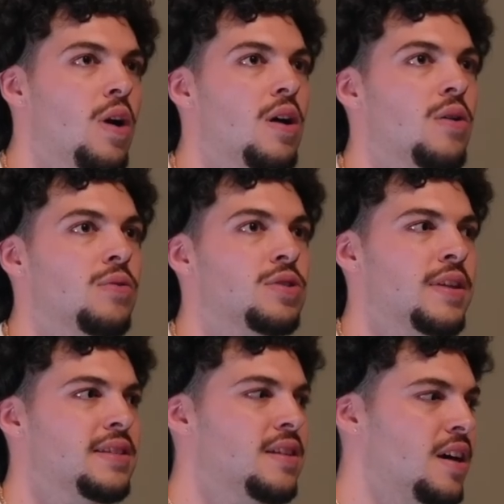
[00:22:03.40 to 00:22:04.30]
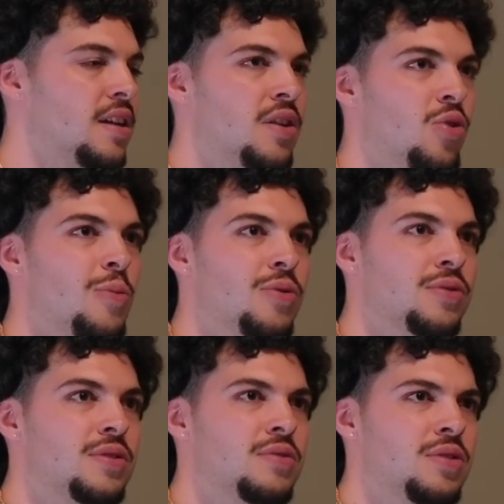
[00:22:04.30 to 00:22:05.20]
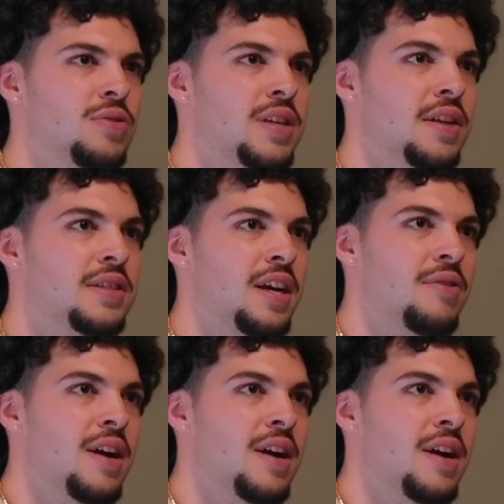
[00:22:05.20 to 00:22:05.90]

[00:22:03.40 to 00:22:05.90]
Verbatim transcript: Whoa, so that's not a normal U C L it's, tear, I,